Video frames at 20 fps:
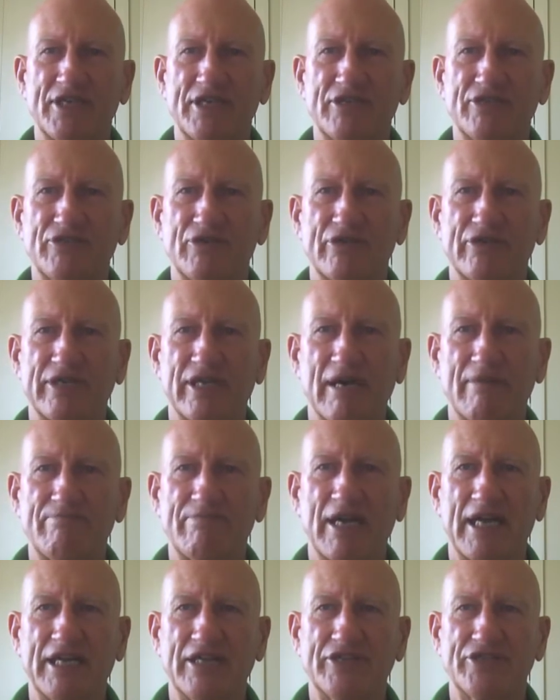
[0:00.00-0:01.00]
then join
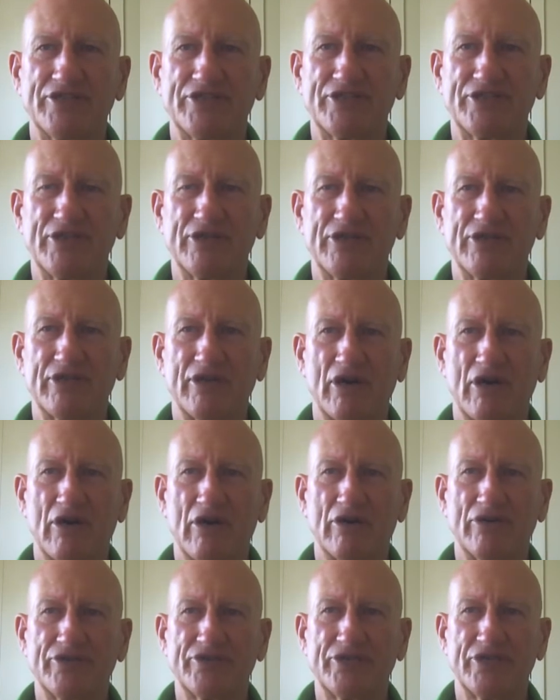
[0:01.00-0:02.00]
up and insert
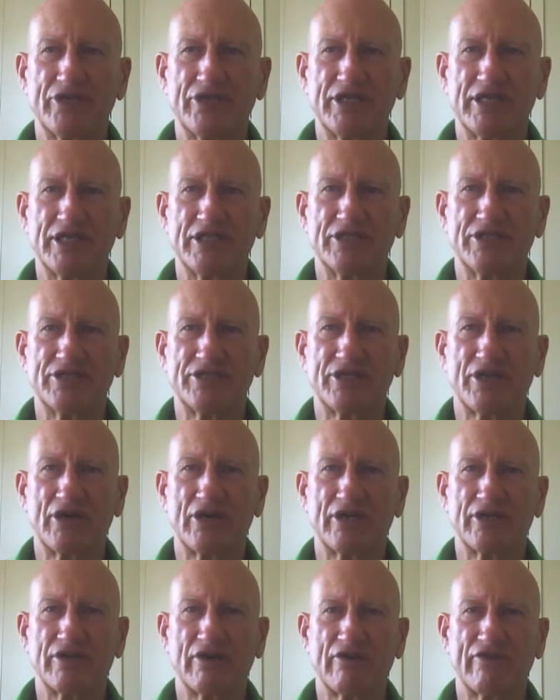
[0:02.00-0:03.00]
onto the
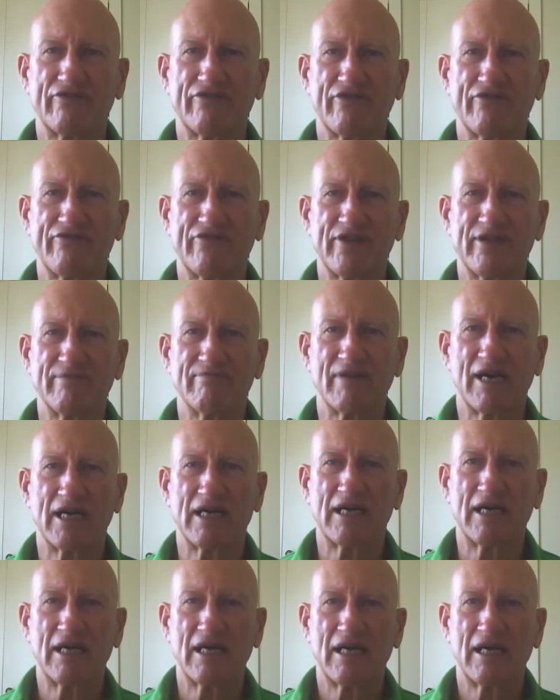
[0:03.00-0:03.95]
inside of the femur.